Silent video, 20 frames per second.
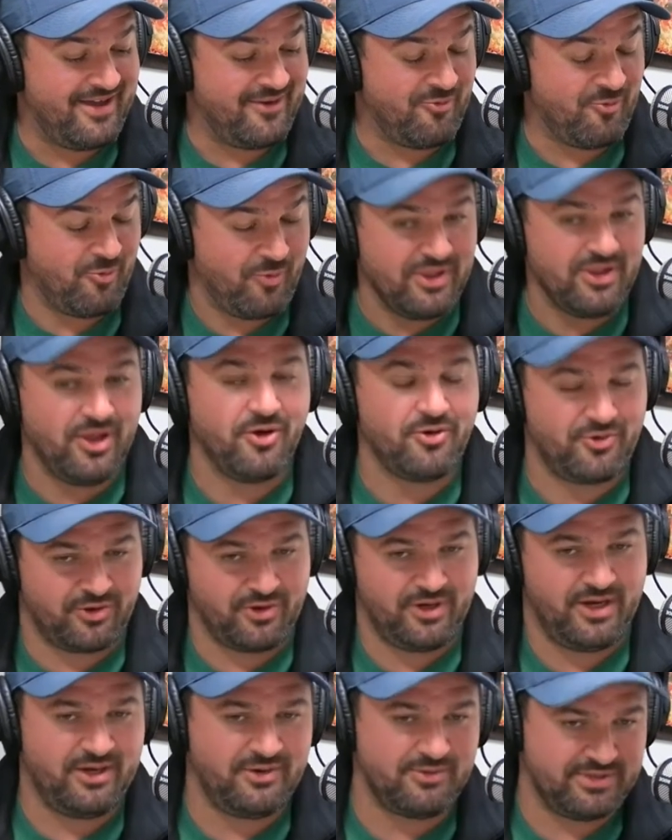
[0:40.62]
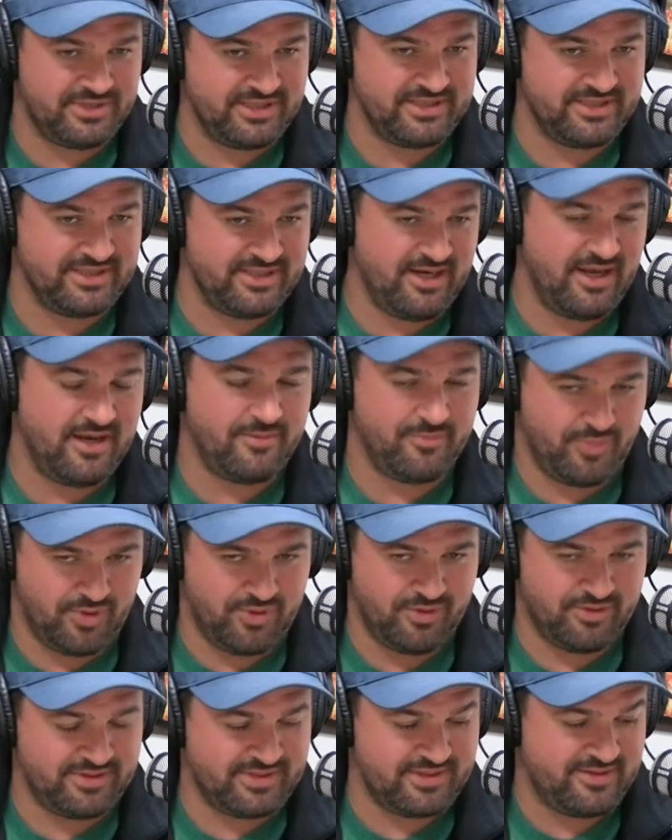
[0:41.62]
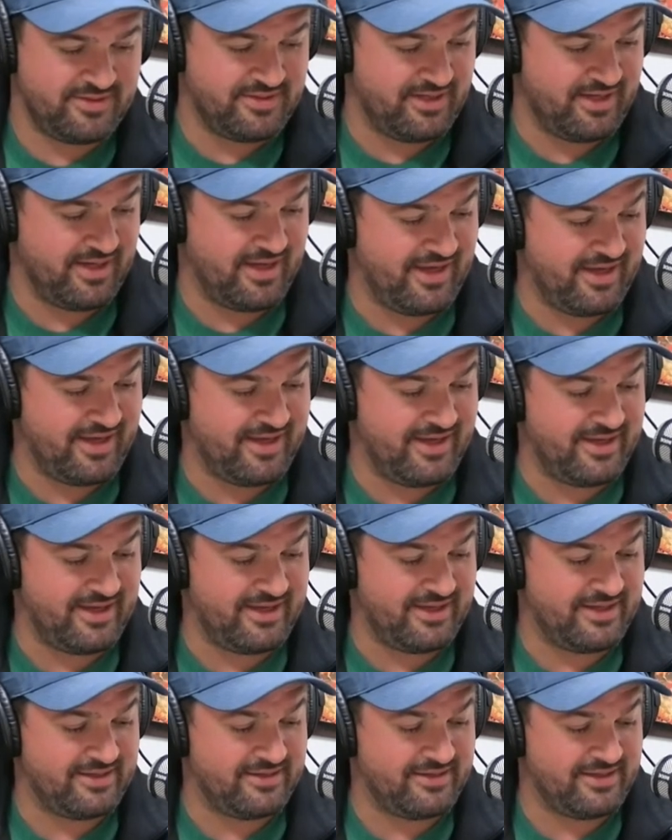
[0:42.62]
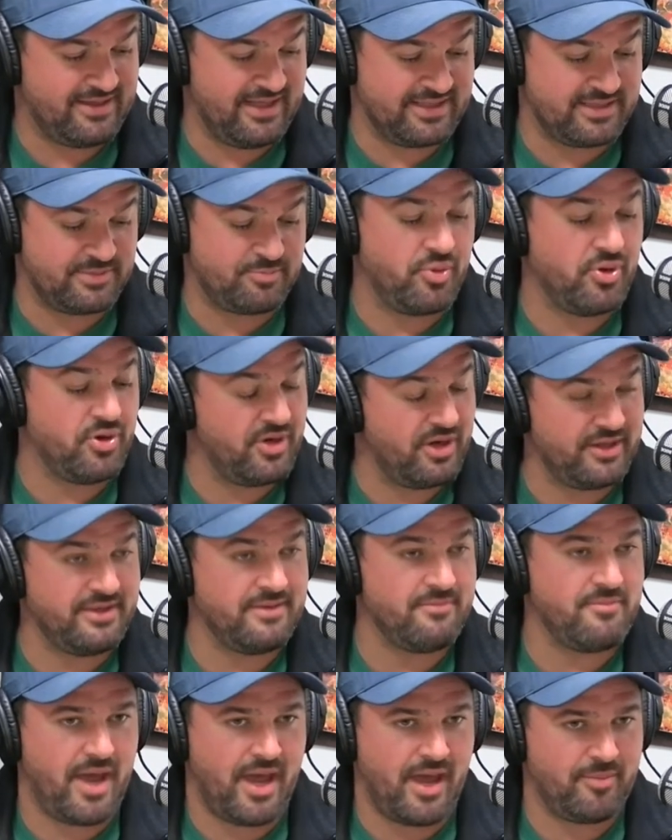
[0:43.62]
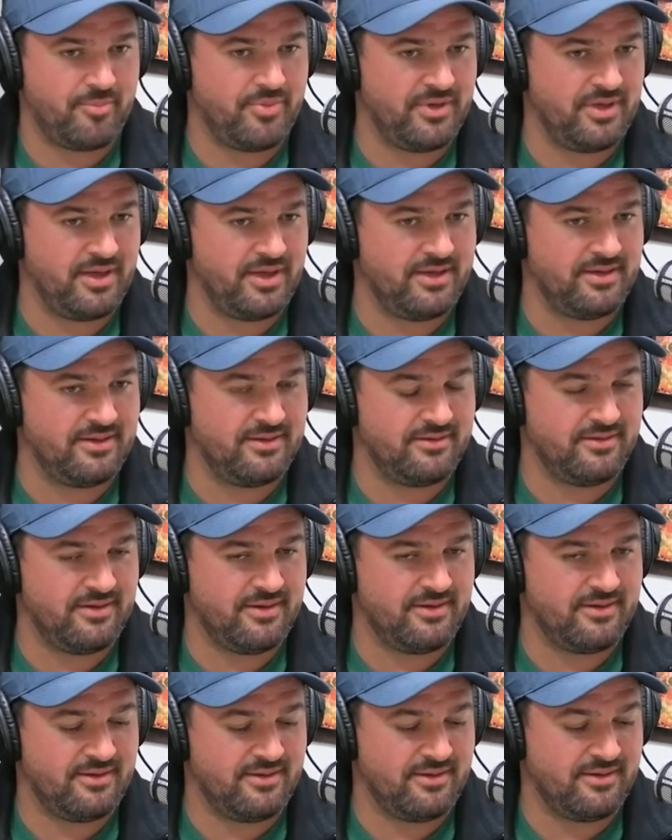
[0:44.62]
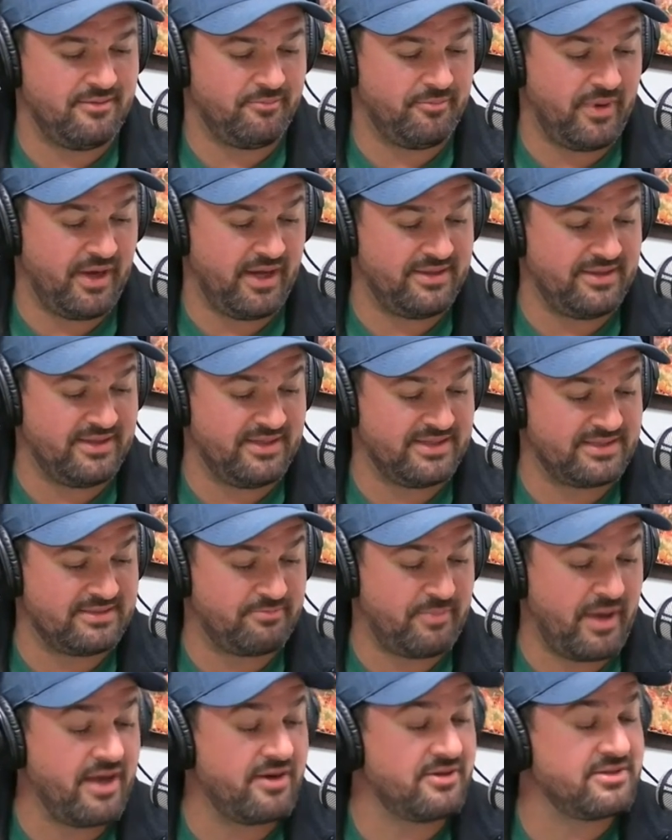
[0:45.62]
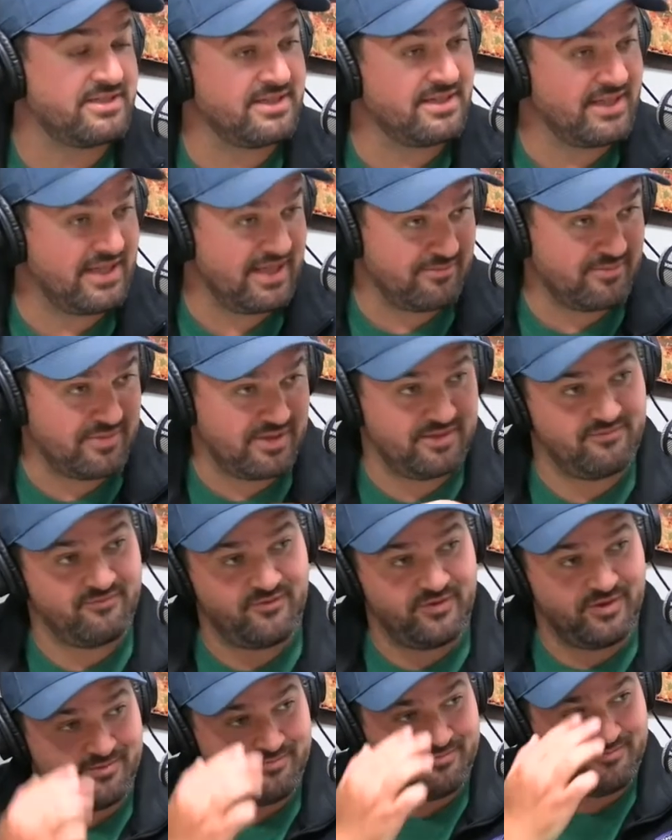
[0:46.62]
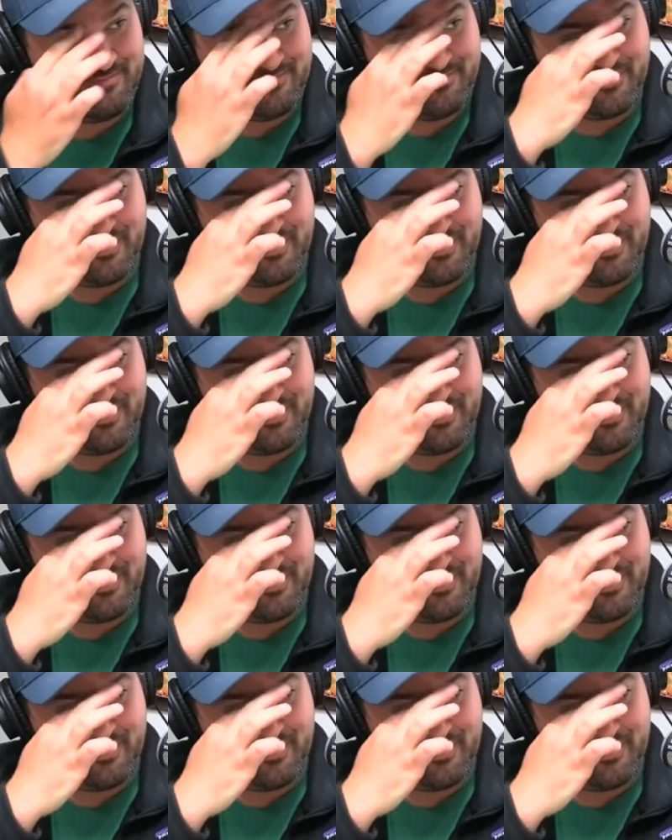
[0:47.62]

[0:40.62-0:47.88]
Willow Creek, which is in Humboldt, gets put on the map by this Patterson-Gimlin film,